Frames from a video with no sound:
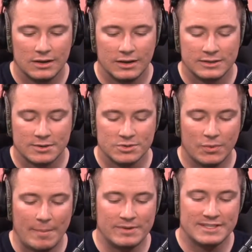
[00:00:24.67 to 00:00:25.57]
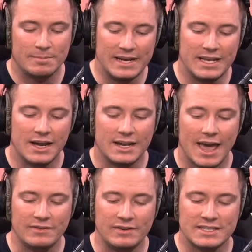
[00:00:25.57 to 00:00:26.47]
In terms of weapons, the minigun,
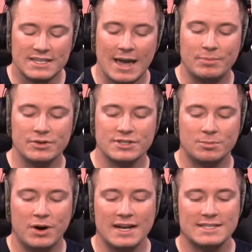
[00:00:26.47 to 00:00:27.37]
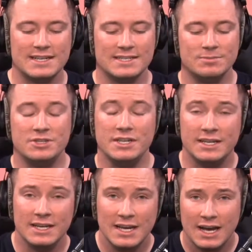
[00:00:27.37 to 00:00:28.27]
heavy sniper, suppressed
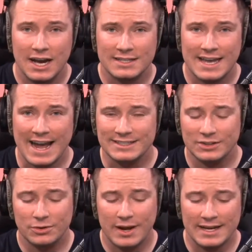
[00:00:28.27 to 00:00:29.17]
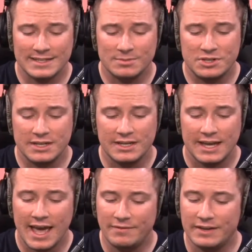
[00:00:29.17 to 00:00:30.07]
SMG, tactical SMG,
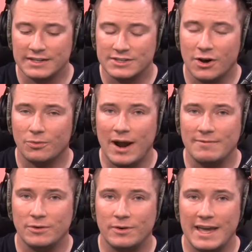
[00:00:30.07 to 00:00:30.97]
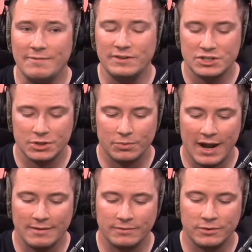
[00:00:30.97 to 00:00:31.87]
heavy assault rifle, infantry
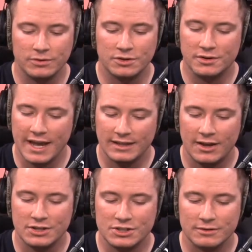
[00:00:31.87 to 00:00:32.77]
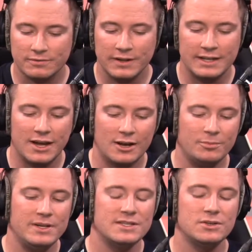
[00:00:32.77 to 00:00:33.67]
rifle, grenade launcher, flint
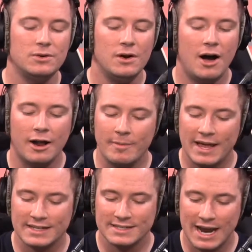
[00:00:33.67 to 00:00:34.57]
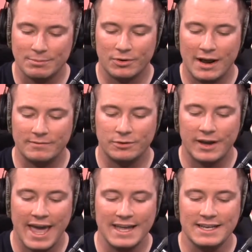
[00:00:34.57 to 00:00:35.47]
knock pistol, automatic sniper rifle,
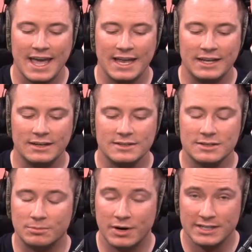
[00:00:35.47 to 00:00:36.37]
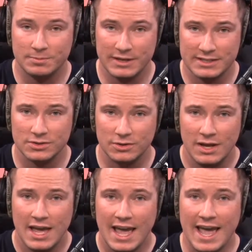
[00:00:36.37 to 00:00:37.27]
hand cannon, suppressed pistol,
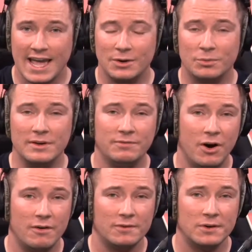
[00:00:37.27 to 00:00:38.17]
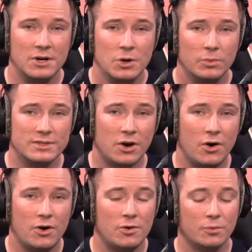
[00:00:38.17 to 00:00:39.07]
and revolver was
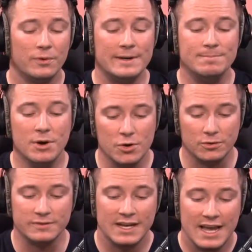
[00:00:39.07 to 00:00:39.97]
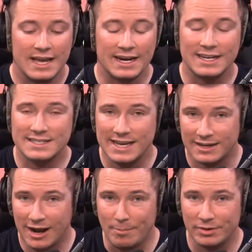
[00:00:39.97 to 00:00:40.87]
all removed. And I gotta say,
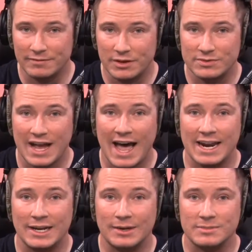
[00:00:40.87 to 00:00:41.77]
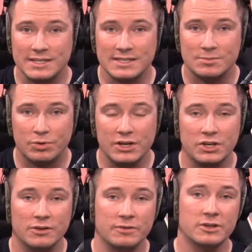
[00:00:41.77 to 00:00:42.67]
a couple of those items is pretty
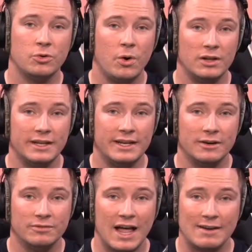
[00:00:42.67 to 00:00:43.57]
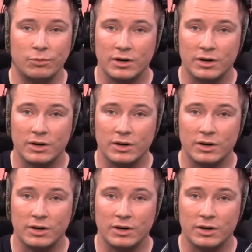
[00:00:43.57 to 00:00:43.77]
good for the quality of life.